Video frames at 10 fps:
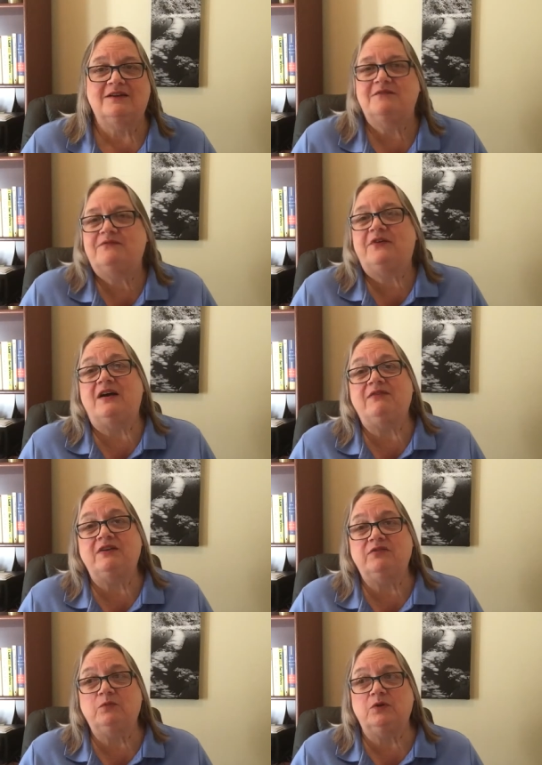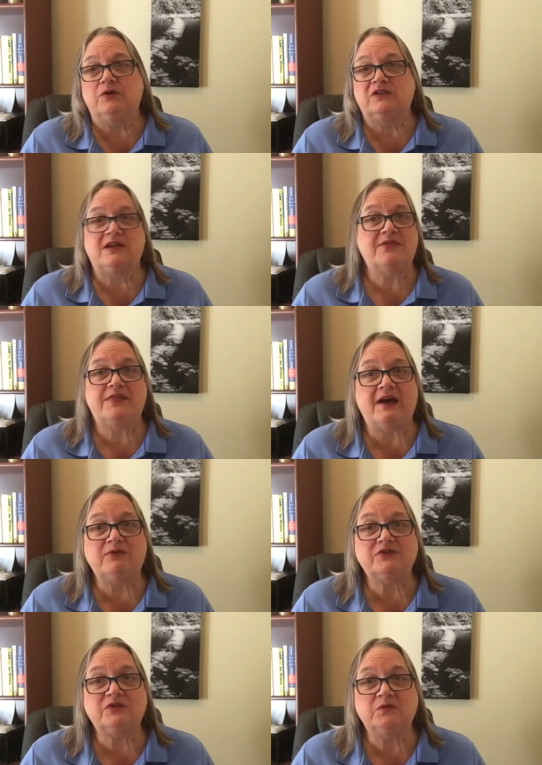500 words,
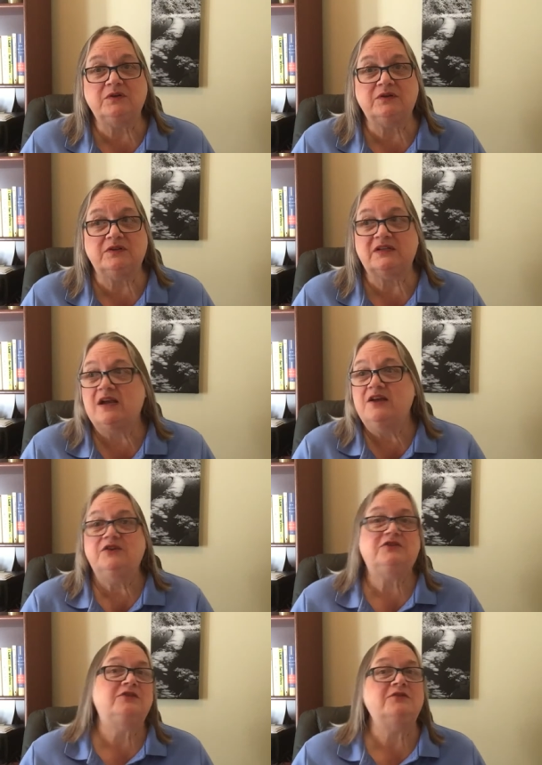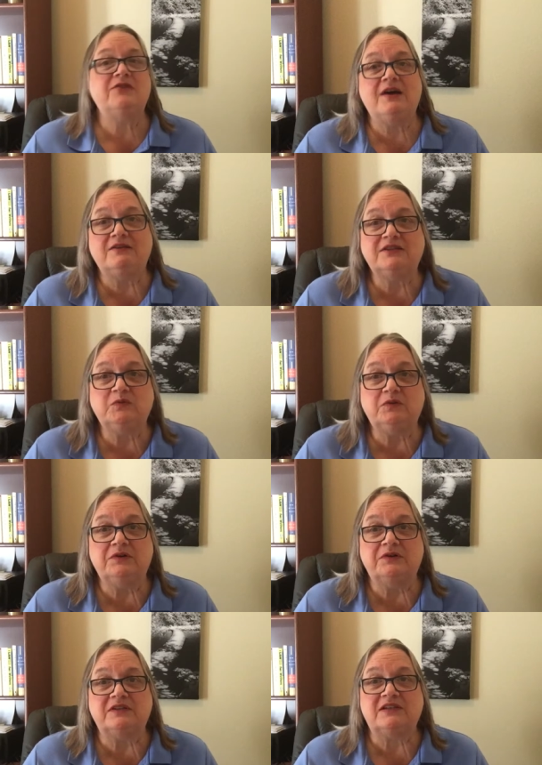1,000 words, 2,000
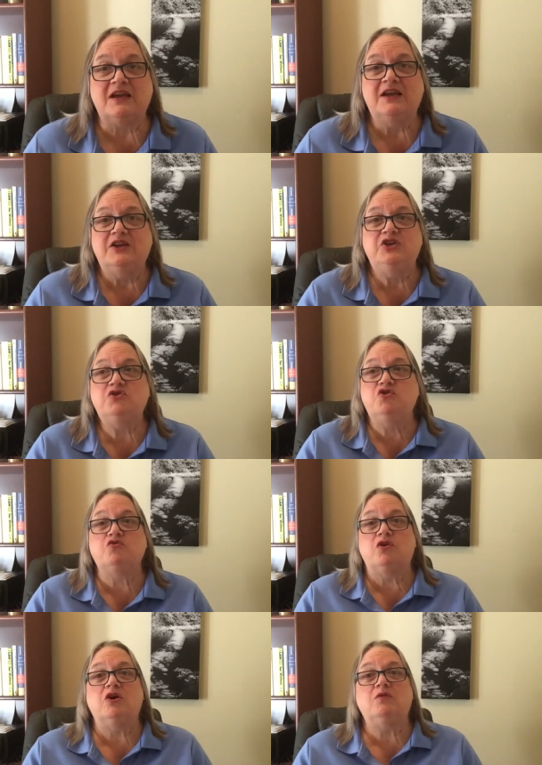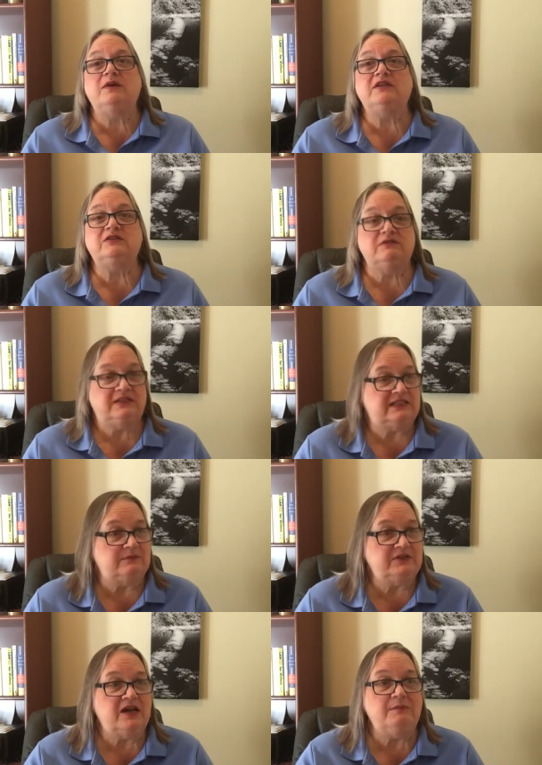words. You grow into it.
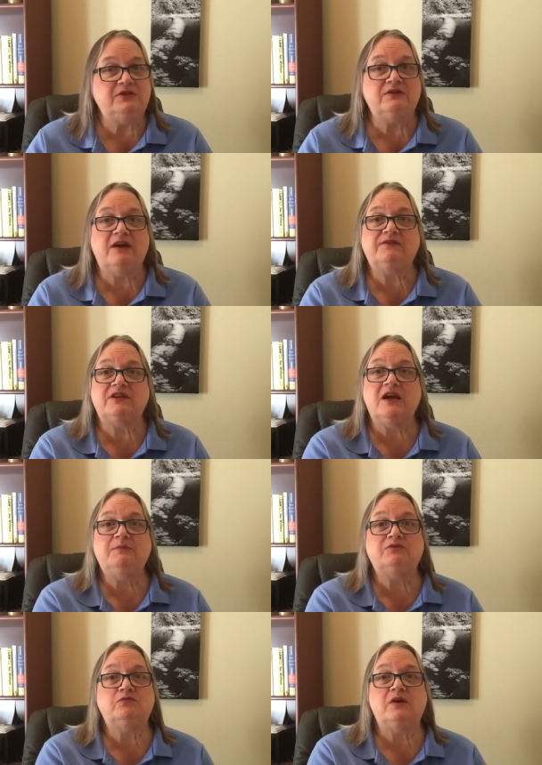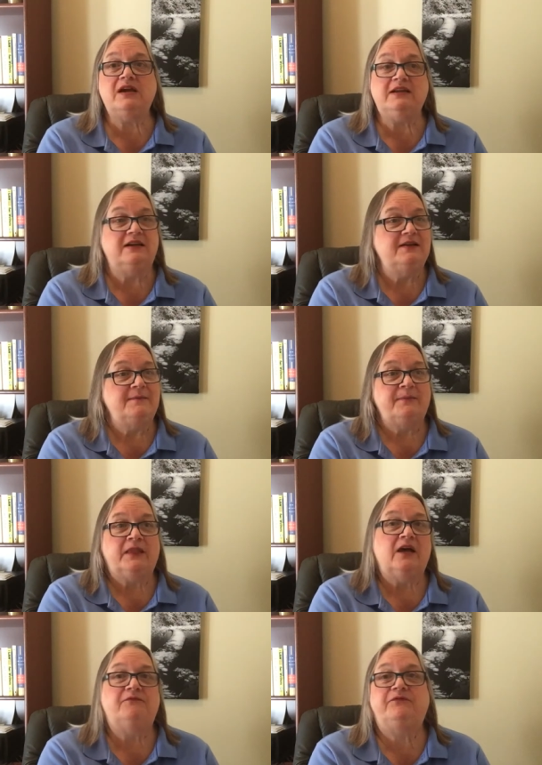Sometimes you have time to write
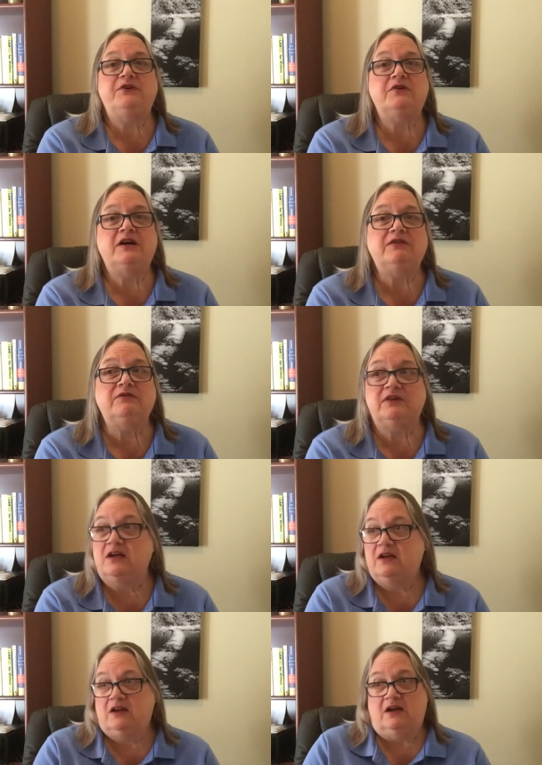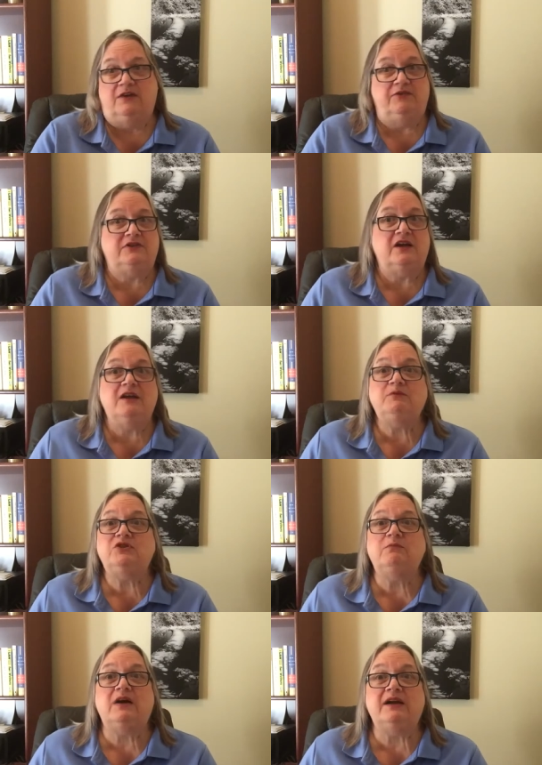a few hundred. Other times
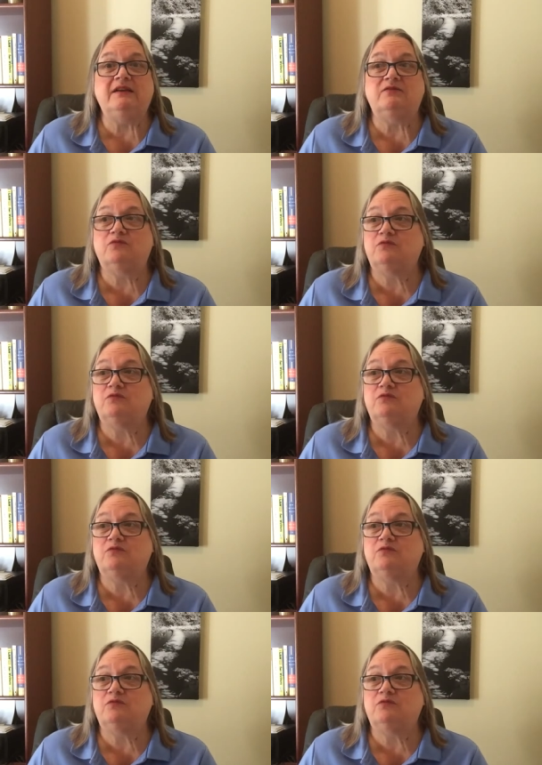you might